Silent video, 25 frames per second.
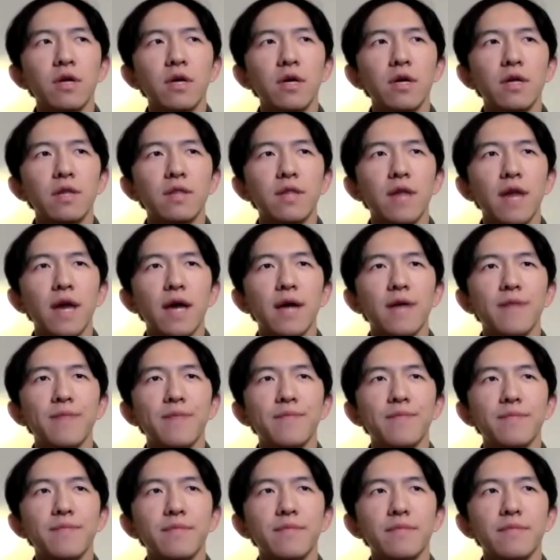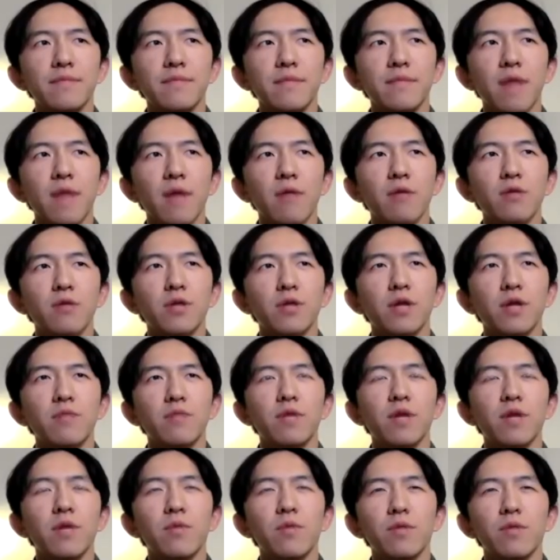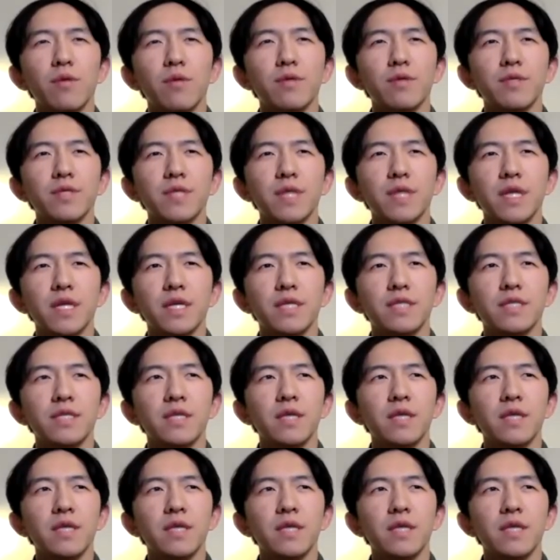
that I was trying to bring up with those studies,